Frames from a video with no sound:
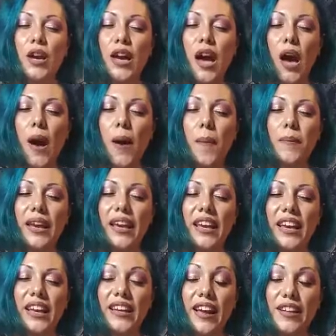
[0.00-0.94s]
come
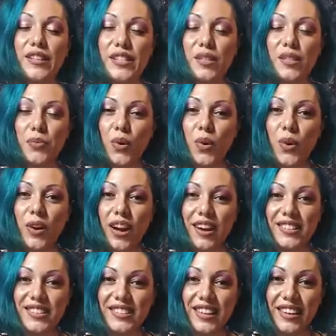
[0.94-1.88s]
in and support
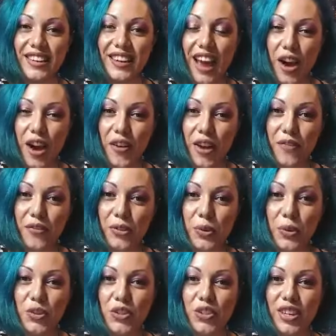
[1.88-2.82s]
us in our
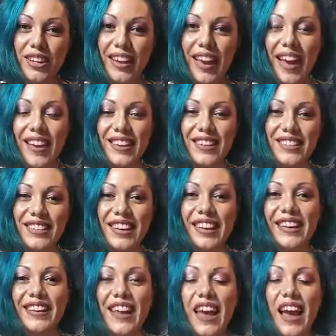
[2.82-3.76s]
evolution and
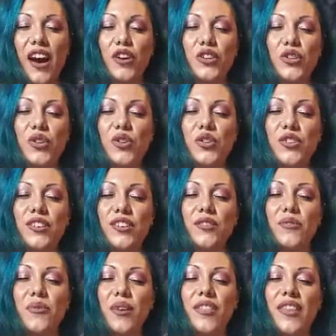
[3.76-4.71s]
in our
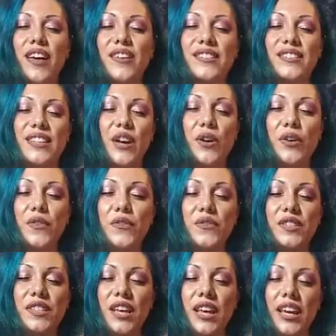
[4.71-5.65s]
union with
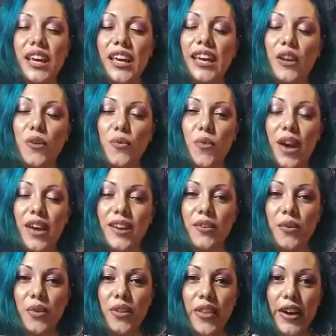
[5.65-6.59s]
ourselves, in
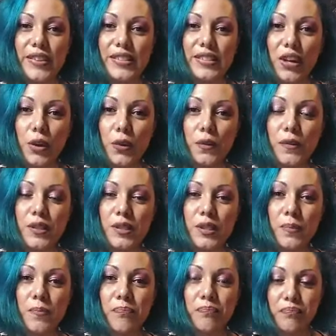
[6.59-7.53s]
wed with ourselves.